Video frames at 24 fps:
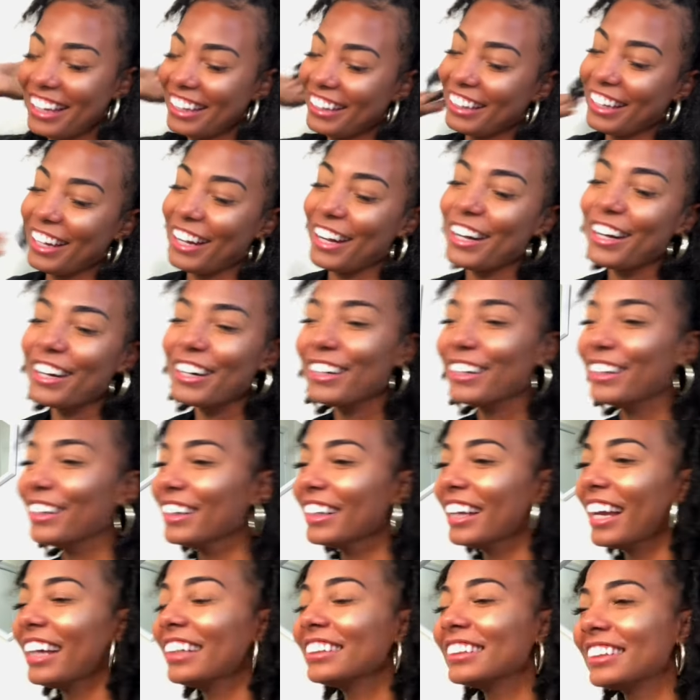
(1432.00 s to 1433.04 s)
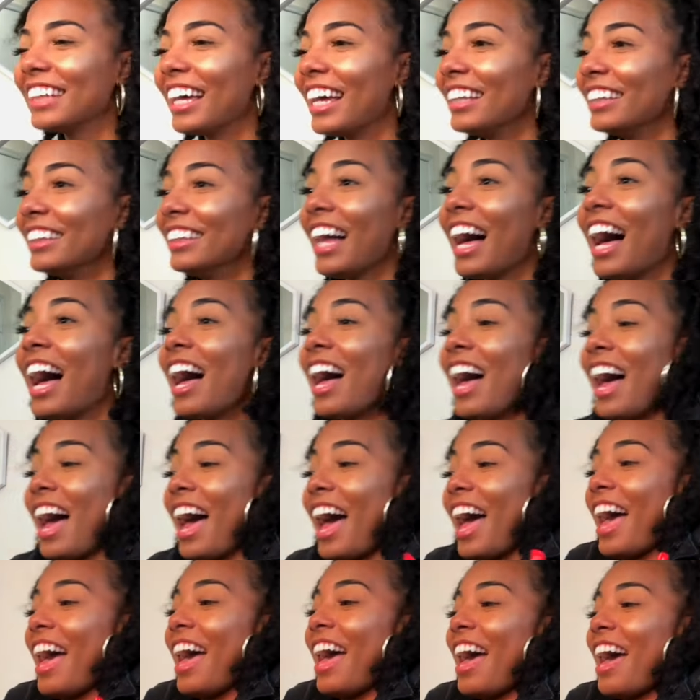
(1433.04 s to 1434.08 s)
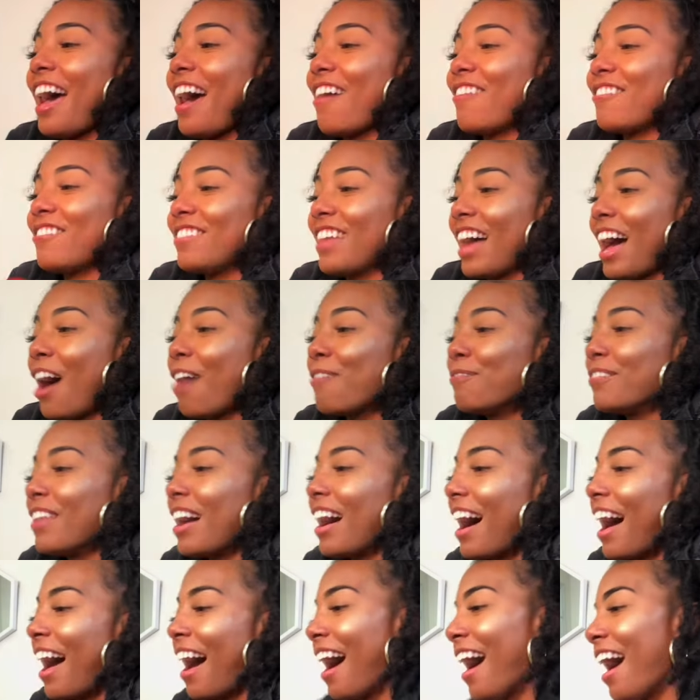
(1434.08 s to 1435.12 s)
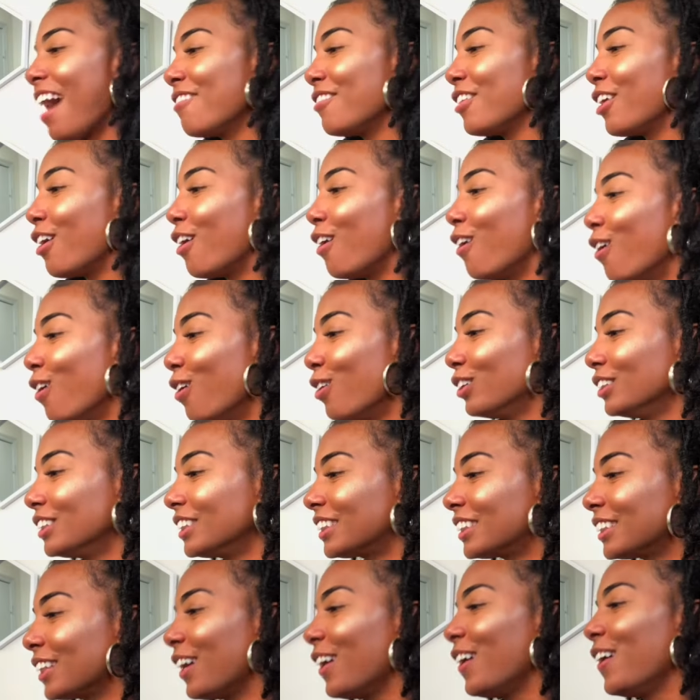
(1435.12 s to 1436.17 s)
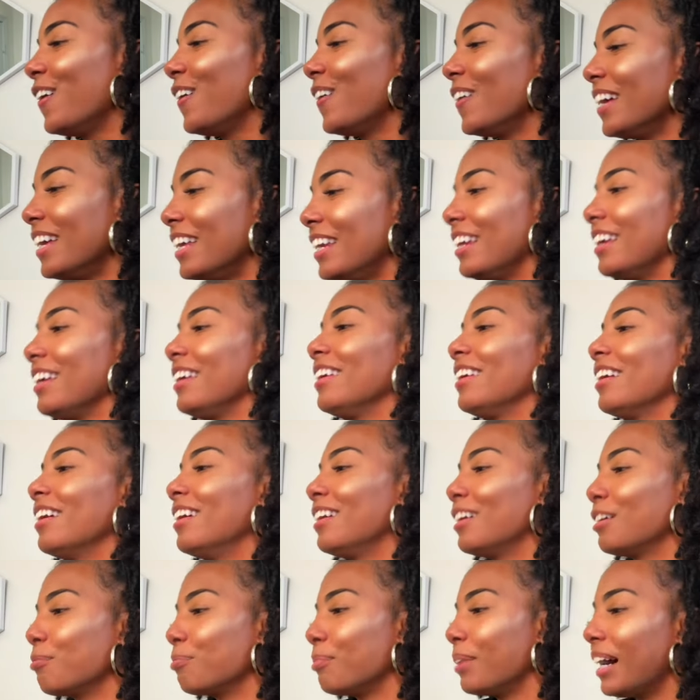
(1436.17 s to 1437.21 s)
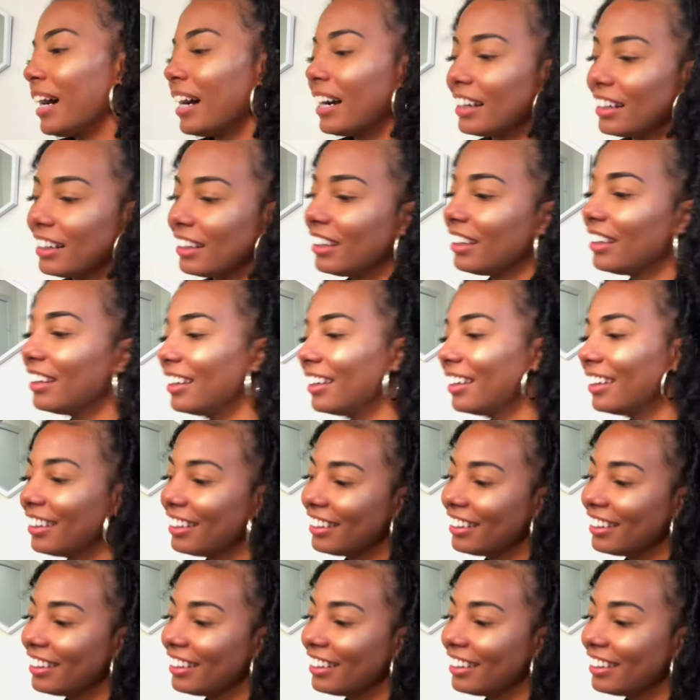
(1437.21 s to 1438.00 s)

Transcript: Yo, that's I have an old soul in a young body.